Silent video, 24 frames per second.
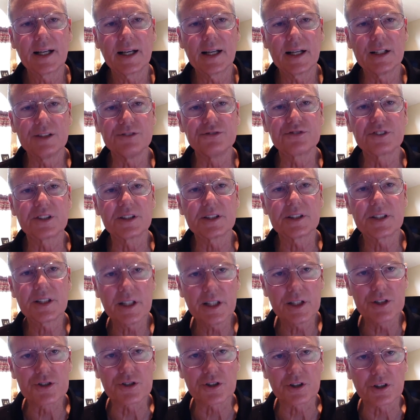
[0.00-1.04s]
as the
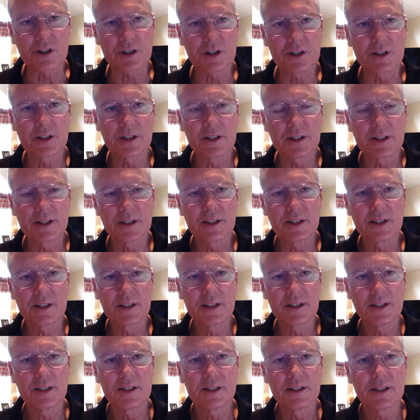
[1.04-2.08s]
teacher
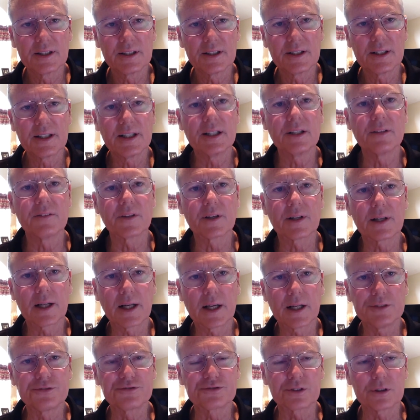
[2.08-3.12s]
in the
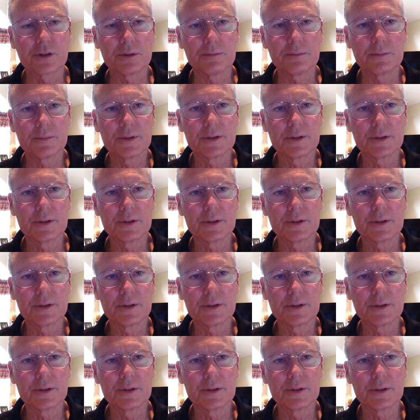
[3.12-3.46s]
classroom.